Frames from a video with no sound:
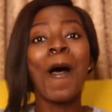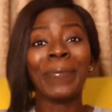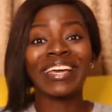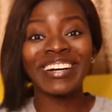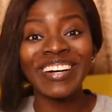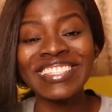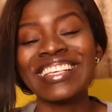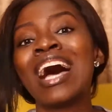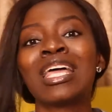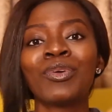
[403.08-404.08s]
Because,
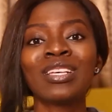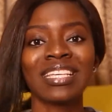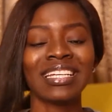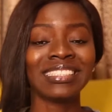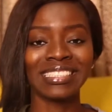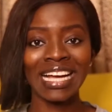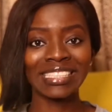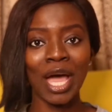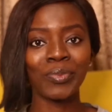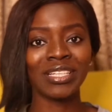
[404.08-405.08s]
and I'm not saying that
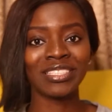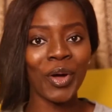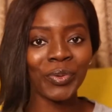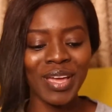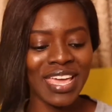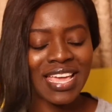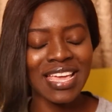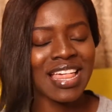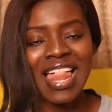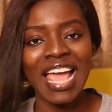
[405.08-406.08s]
based on
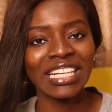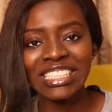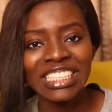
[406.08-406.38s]
like